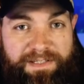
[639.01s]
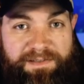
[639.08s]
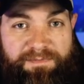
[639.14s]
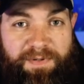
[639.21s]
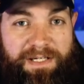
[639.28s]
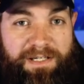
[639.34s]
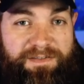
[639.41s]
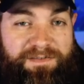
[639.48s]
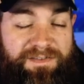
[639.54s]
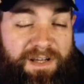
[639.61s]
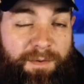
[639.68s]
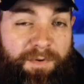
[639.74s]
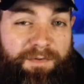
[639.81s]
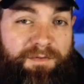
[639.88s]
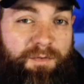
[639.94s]
these because
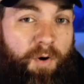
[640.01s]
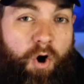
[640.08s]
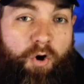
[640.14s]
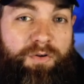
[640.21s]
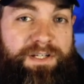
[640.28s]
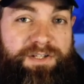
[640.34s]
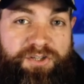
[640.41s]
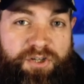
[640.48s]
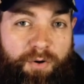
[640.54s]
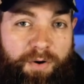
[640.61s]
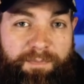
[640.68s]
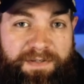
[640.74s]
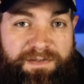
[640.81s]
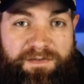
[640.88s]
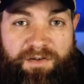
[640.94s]
some of them only show
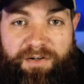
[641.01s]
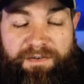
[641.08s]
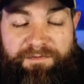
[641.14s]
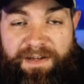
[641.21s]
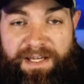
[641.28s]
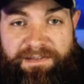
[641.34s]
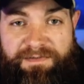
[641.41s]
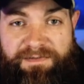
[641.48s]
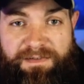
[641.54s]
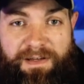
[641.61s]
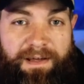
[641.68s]
up in certain events,